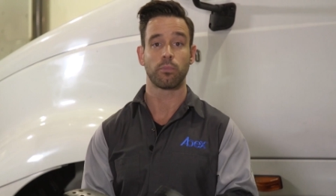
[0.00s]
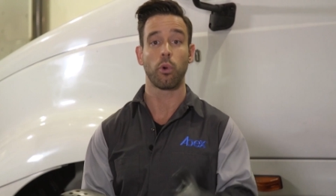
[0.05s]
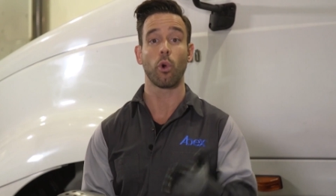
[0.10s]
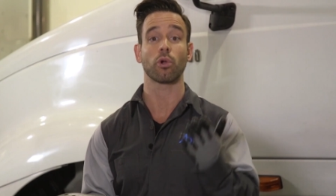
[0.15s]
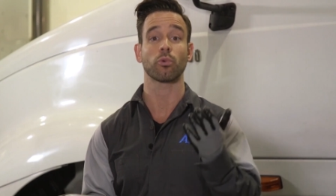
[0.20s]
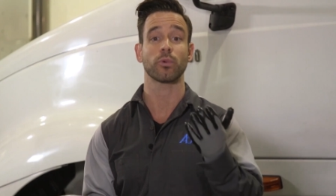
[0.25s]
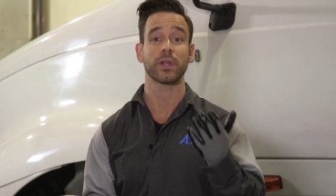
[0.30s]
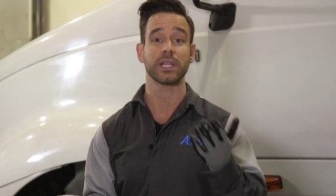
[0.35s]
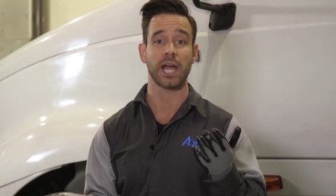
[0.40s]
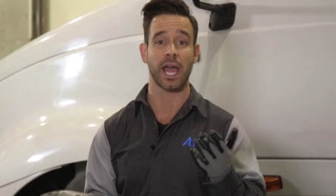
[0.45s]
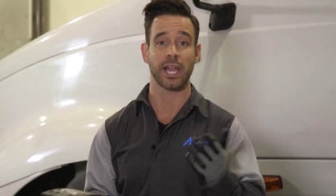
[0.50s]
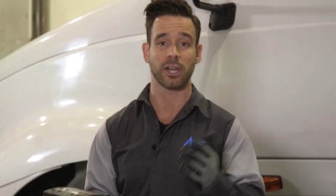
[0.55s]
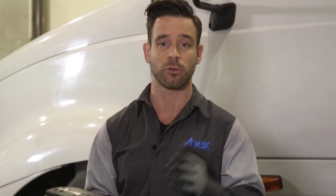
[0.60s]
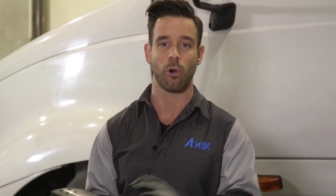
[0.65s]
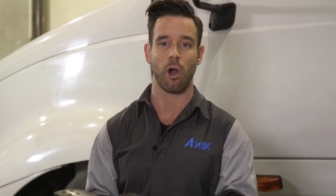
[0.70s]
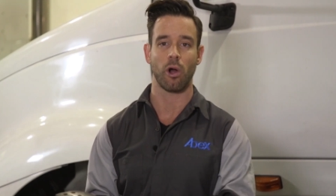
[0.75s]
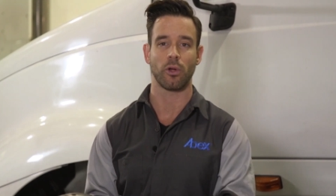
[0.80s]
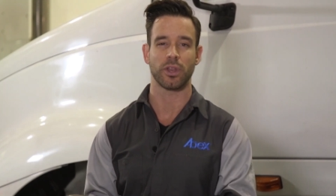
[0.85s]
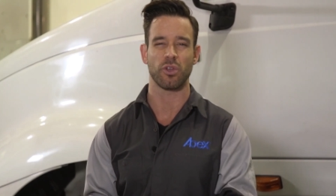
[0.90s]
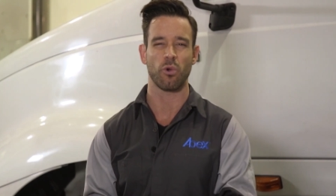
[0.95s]
poor reline
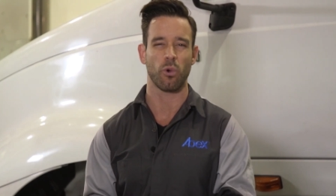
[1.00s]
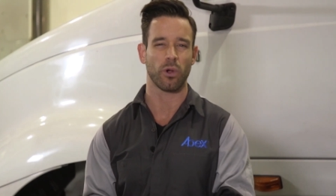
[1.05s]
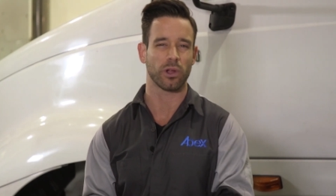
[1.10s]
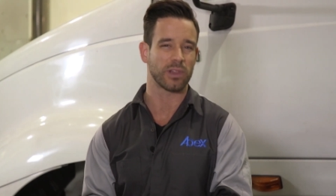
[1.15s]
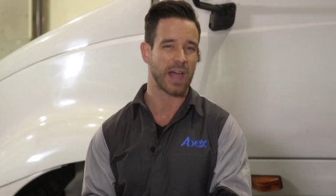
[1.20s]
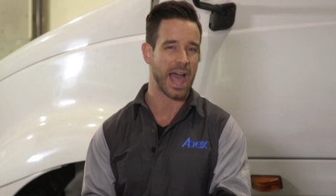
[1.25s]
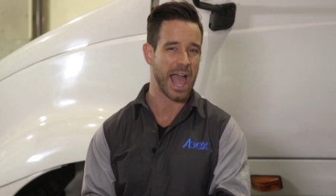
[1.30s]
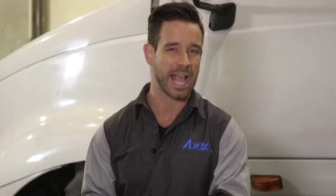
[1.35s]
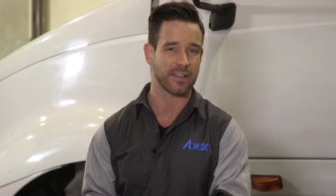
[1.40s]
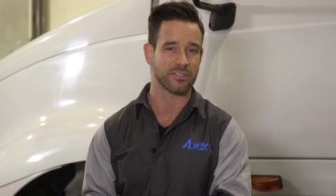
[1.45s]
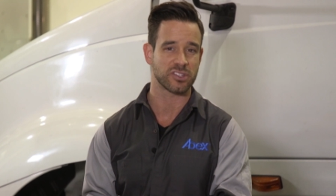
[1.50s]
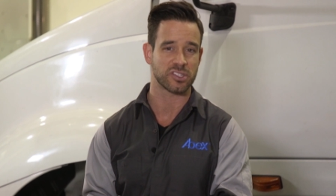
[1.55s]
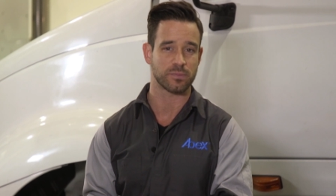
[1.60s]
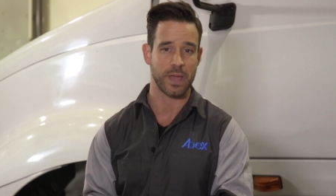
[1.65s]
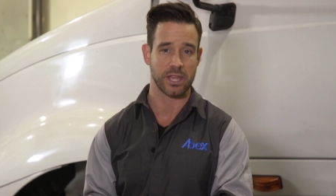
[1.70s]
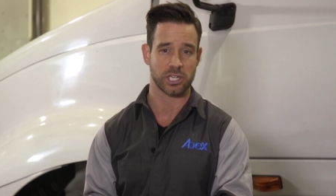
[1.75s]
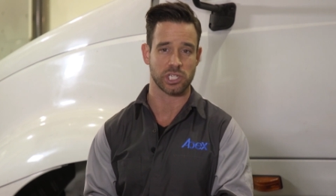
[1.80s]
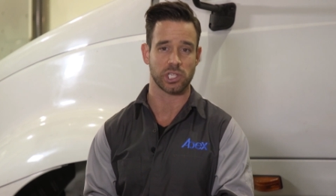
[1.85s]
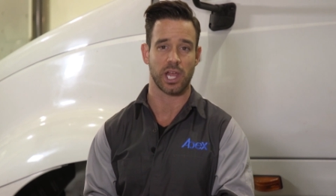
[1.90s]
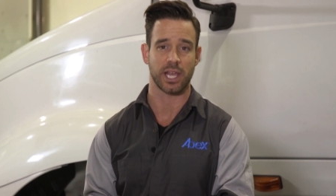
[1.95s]
quality, or a lack of
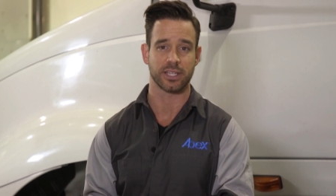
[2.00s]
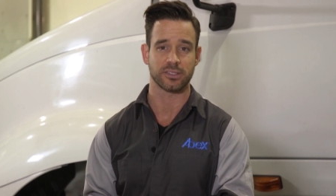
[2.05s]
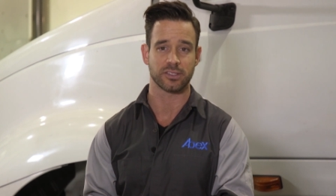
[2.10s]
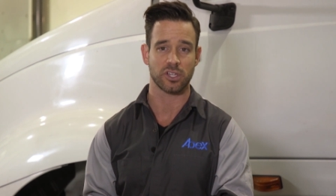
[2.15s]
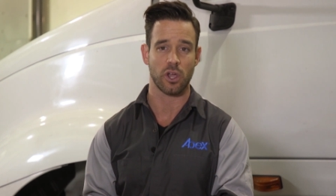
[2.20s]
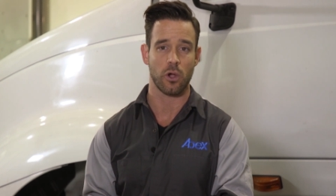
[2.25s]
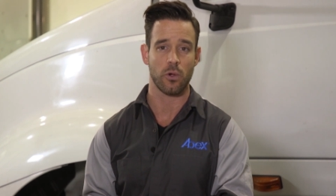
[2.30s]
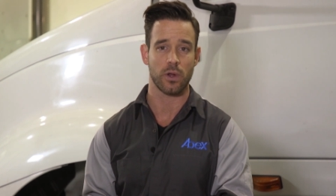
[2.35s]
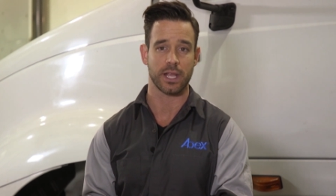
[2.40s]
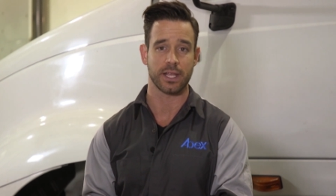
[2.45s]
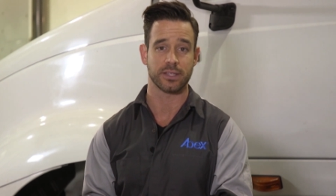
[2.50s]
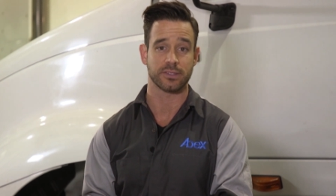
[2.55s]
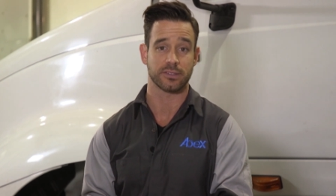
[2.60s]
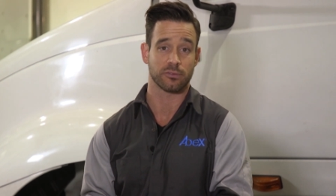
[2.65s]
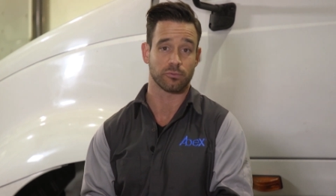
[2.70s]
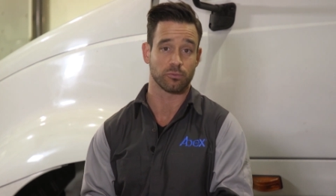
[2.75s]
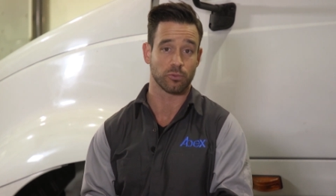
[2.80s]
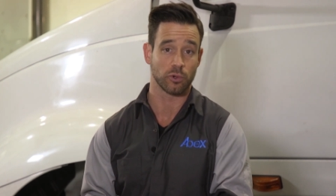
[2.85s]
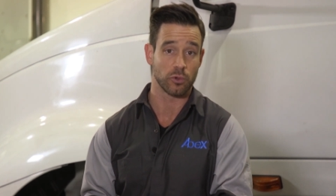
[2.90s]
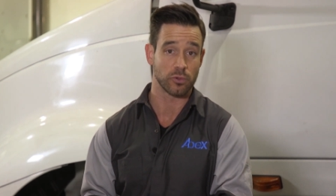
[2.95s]
specialized coating as
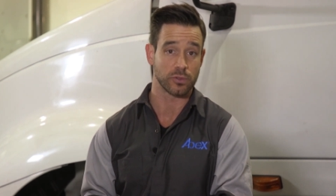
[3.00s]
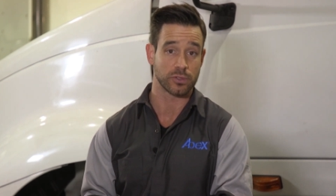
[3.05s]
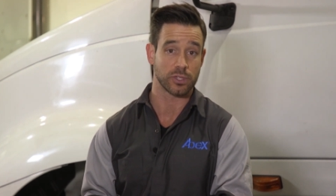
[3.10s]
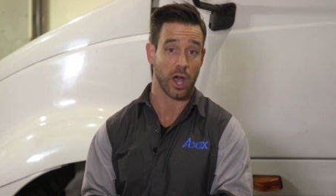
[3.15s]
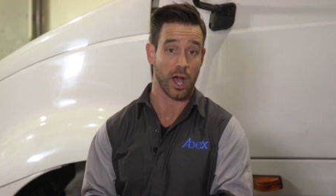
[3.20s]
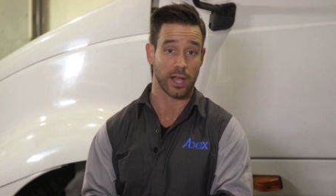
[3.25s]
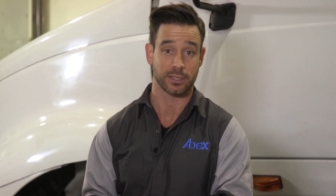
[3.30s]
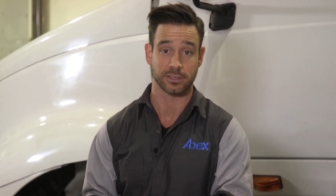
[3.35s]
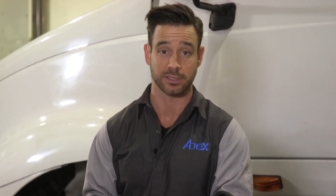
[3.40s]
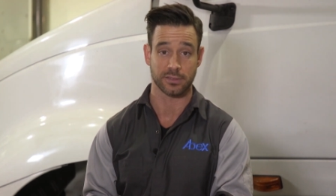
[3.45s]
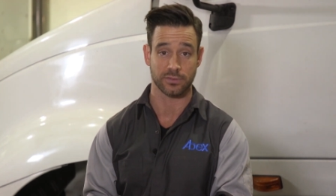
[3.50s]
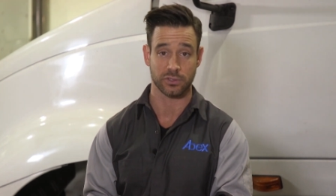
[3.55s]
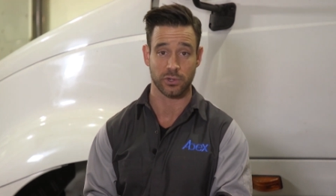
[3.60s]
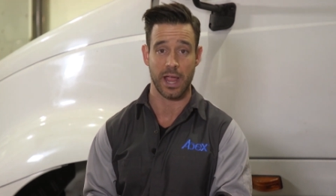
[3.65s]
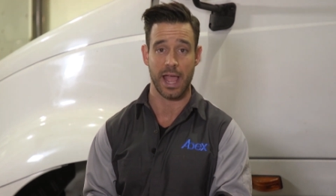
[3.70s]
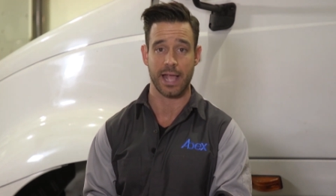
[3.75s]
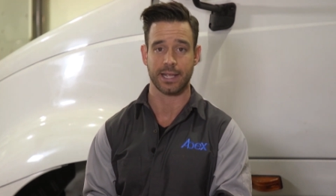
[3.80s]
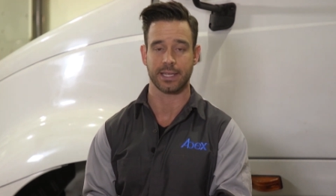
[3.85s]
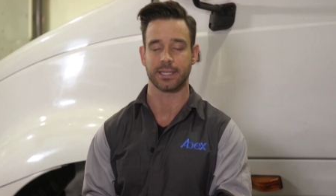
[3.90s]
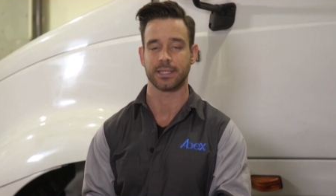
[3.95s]
the root causes of
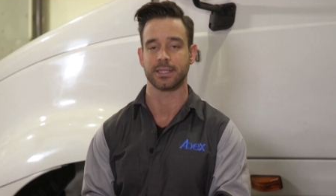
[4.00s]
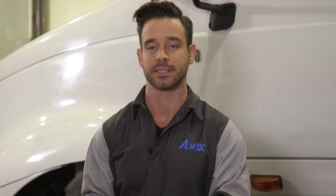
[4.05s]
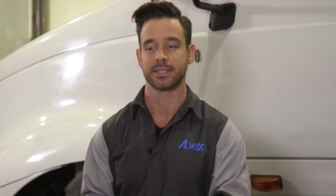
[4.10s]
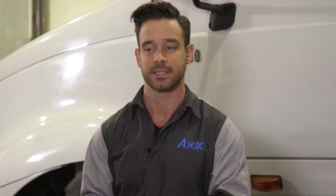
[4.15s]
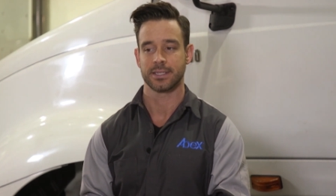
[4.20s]
cracking.